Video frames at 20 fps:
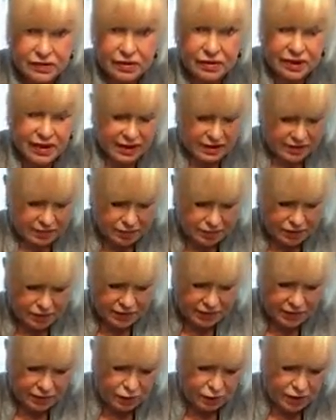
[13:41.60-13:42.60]
a useful thing.
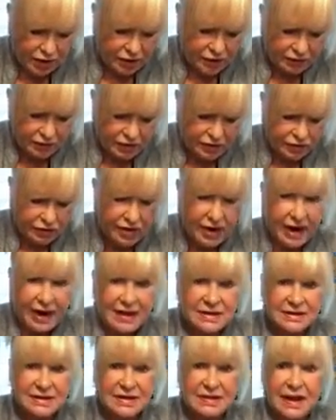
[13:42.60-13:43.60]
Put a little water on your
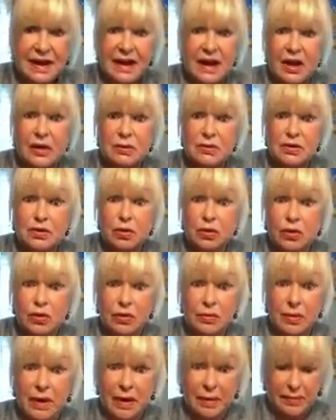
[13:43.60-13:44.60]
hands and that helps
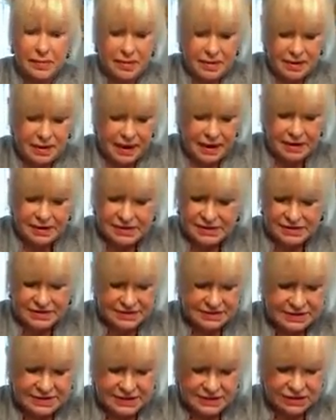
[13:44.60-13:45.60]
roll them up and it
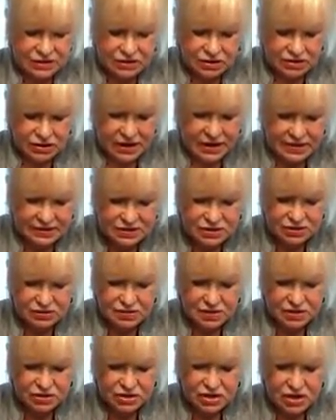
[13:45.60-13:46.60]
doesn't stick to your hands
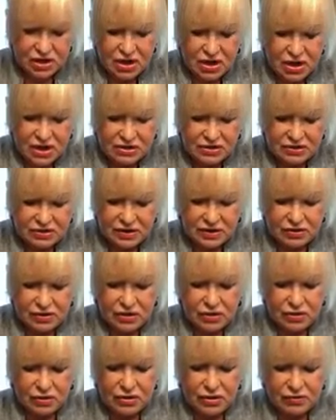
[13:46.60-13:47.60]
so much. So
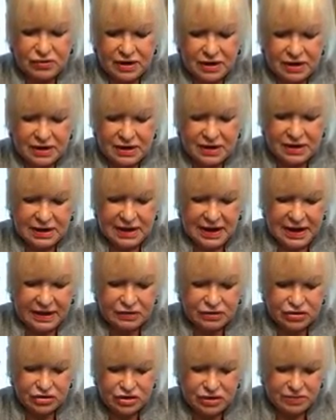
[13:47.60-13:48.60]
there you go, you've got a little
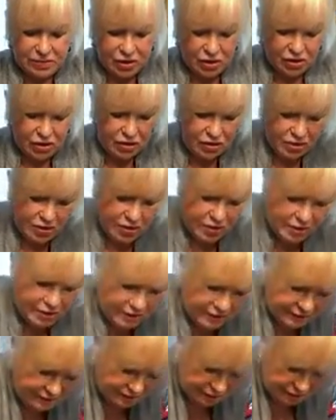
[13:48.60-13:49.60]
energy ball